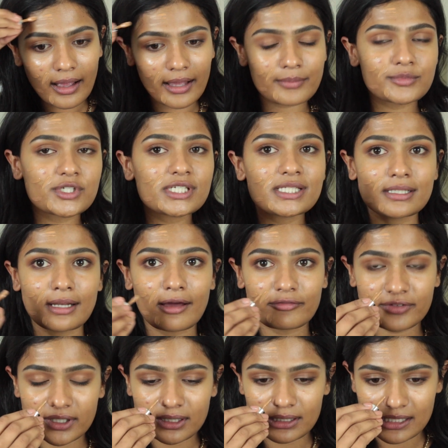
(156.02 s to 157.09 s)
I'm just
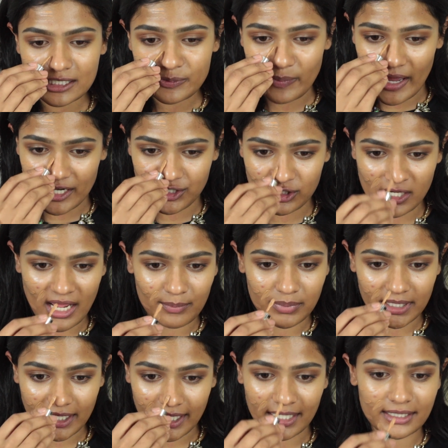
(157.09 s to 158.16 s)
loving the spatula
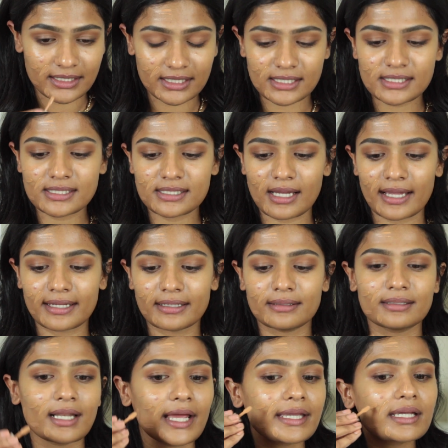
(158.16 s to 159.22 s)
applicators.
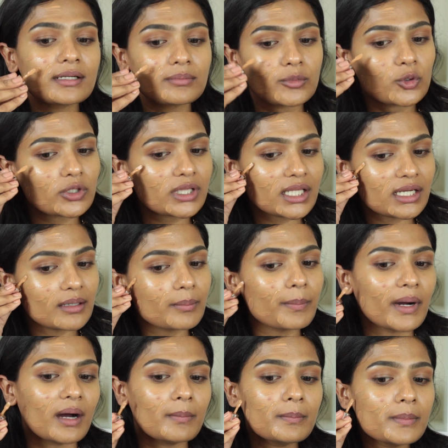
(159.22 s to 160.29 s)
I like it more than a
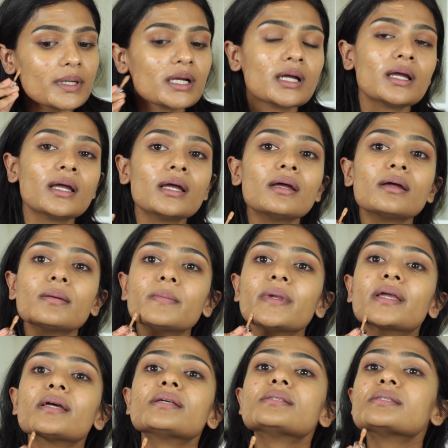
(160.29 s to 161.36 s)
pump,
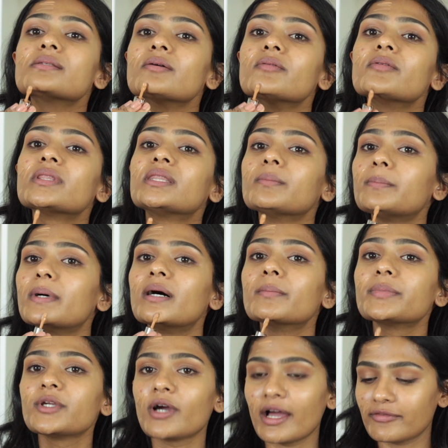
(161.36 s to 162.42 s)
because with the
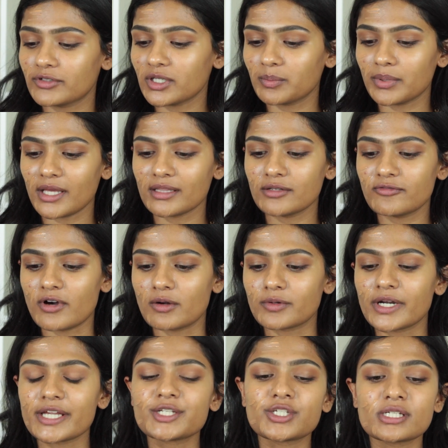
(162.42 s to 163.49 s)
pump you have to apply the
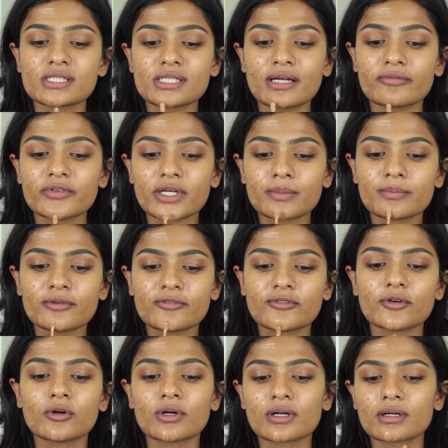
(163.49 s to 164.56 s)
foundation somewhere
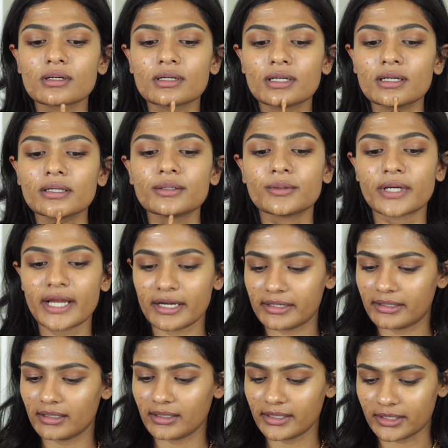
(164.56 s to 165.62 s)
before you
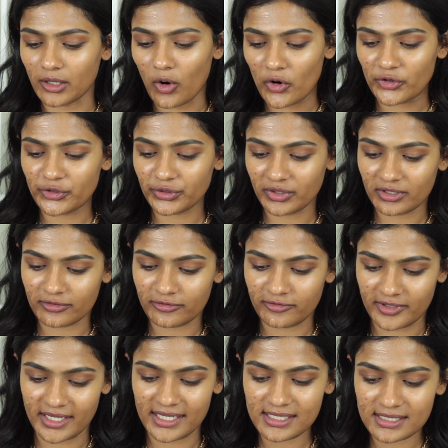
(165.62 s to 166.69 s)
get it onto your
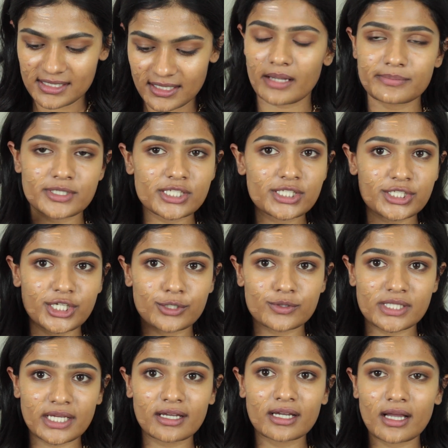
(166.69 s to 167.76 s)
face. I'm just
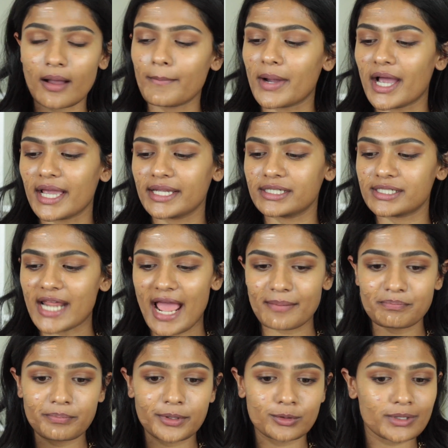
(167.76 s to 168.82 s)
using my
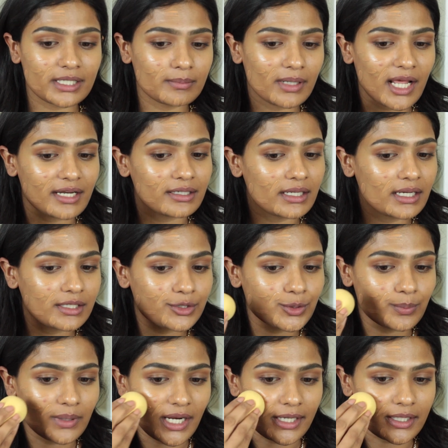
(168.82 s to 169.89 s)
damp beauty blender
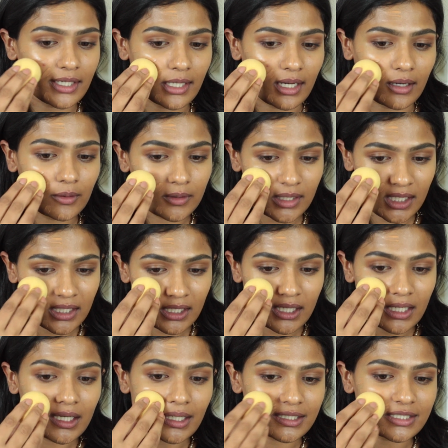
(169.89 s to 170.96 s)
to blend it out
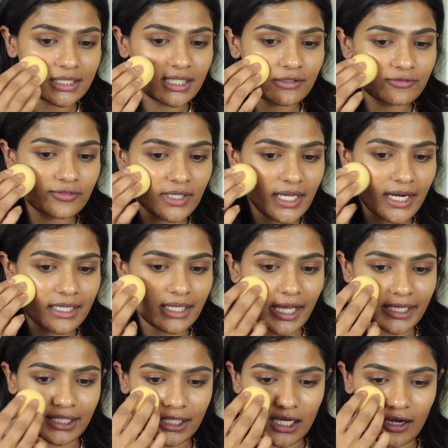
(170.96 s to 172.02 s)
and see if we get
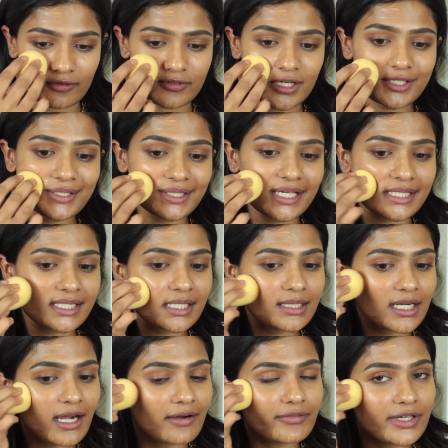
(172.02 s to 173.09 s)
any coverage. They say
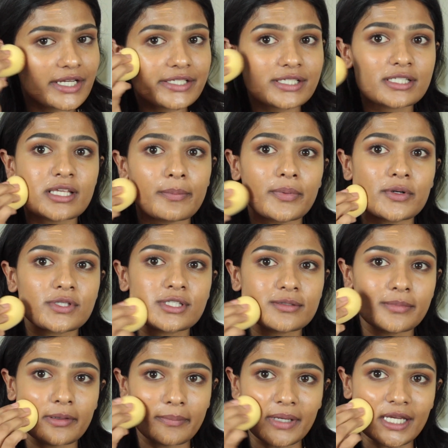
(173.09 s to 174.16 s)
the coverage is supposed
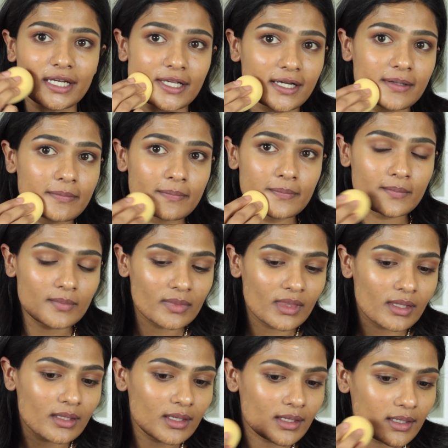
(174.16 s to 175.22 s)
to be medium.
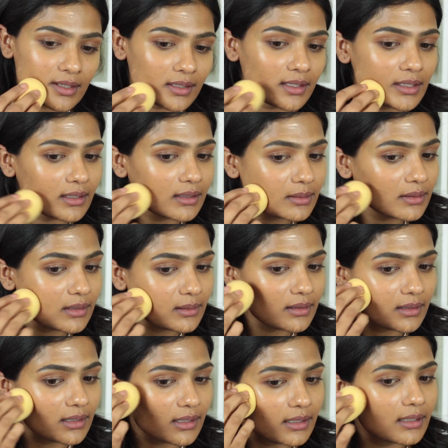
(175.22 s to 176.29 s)

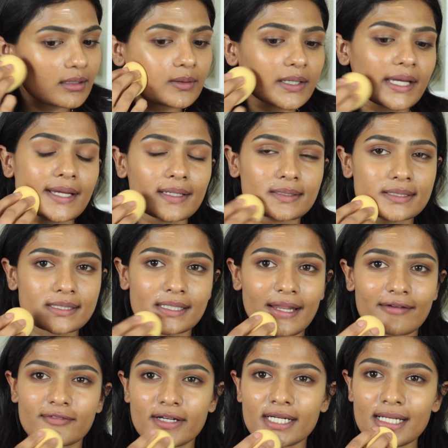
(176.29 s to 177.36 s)
Okay, it
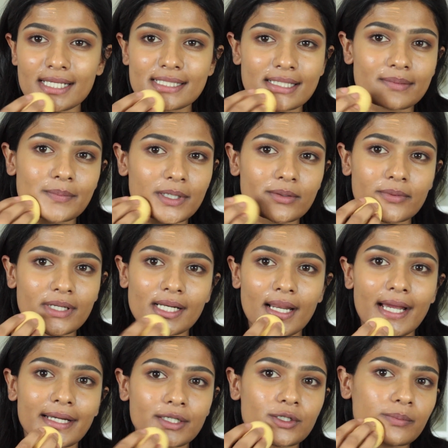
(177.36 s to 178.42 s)
definitely is in between
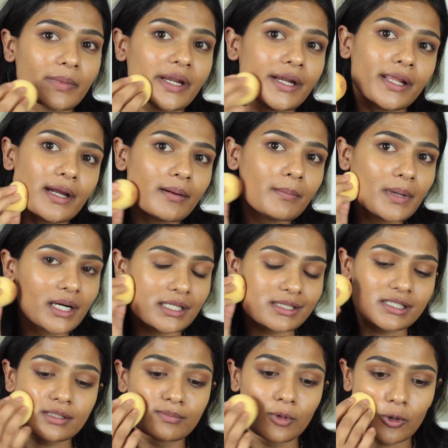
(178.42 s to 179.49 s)
light to medium, but
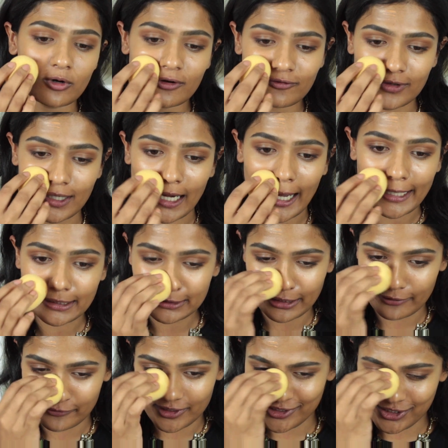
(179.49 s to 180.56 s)
it's more of a light
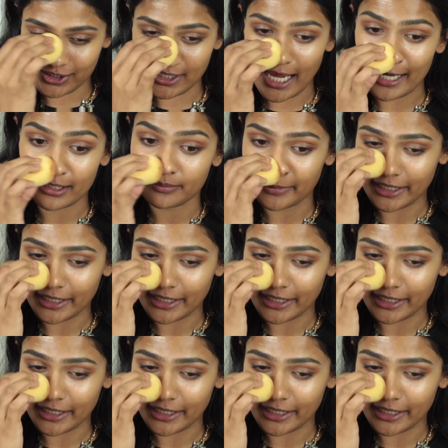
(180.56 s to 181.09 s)
coverage than a